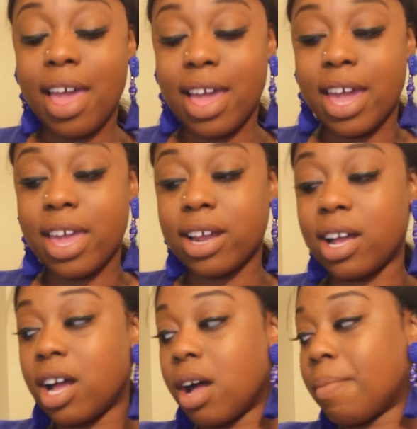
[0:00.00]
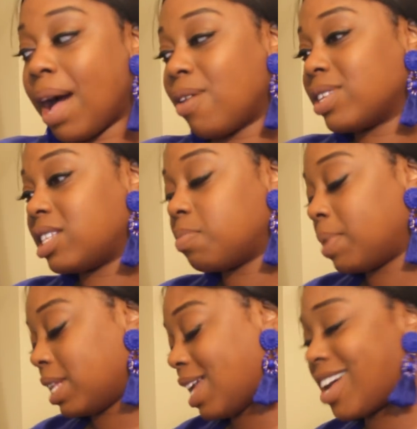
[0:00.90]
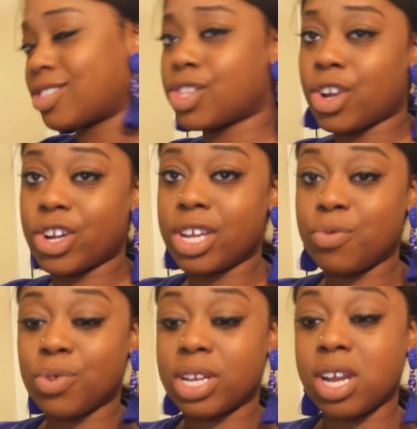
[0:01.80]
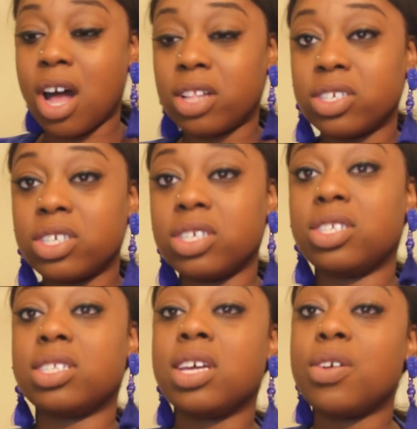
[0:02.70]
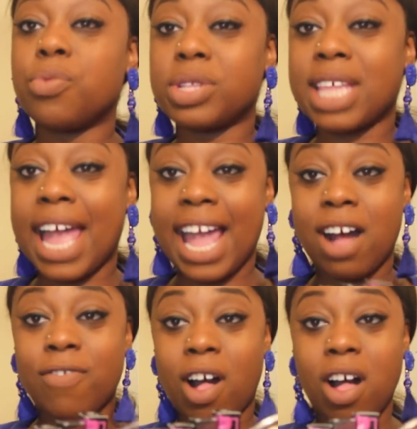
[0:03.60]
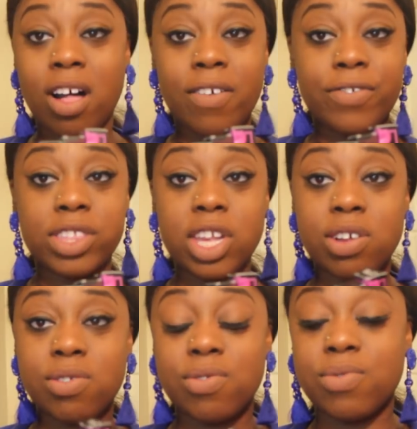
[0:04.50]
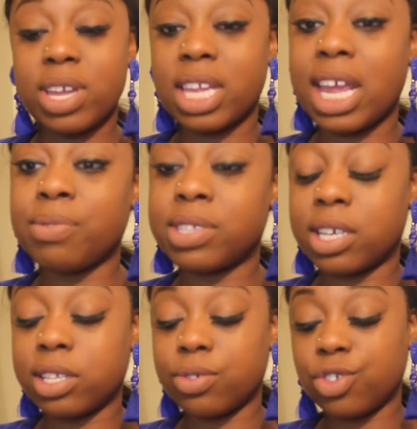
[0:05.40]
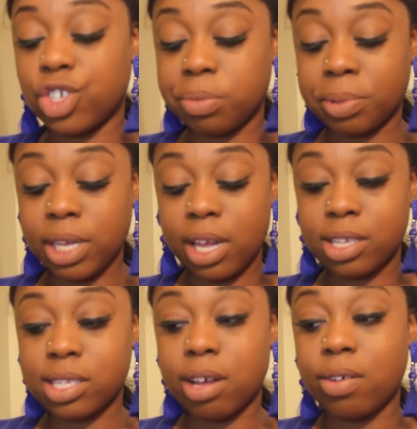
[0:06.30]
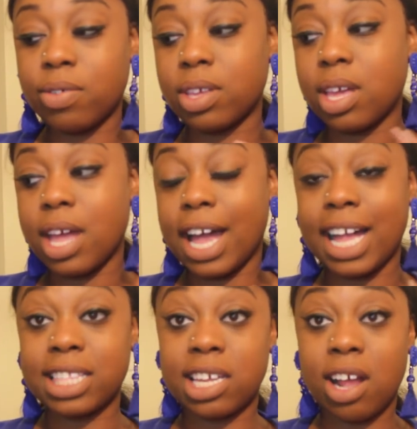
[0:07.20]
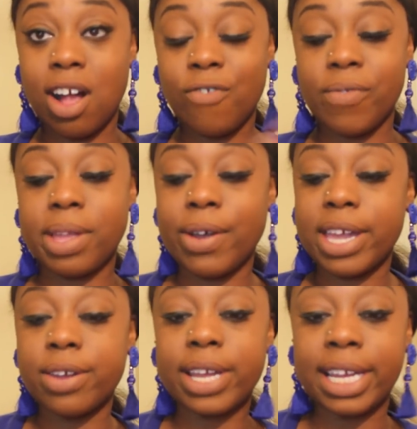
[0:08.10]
And um, I only spent like $31 with a half off. So, and that was including shipping, y'all. So, I got that all from the Cranium